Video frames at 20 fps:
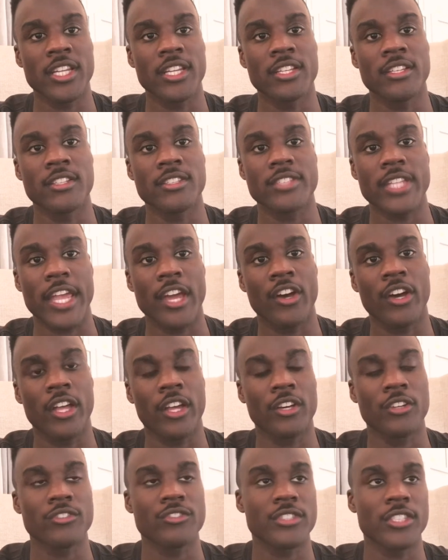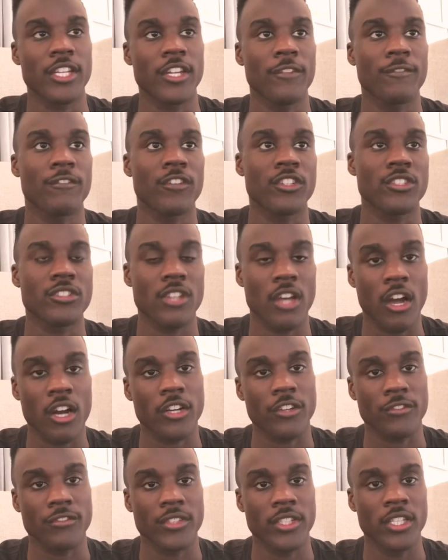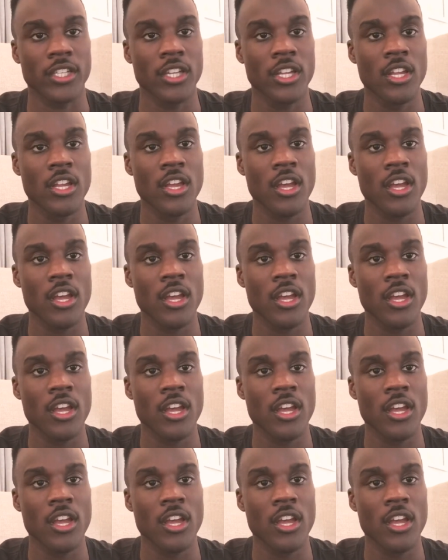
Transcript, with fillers: is LLC photography.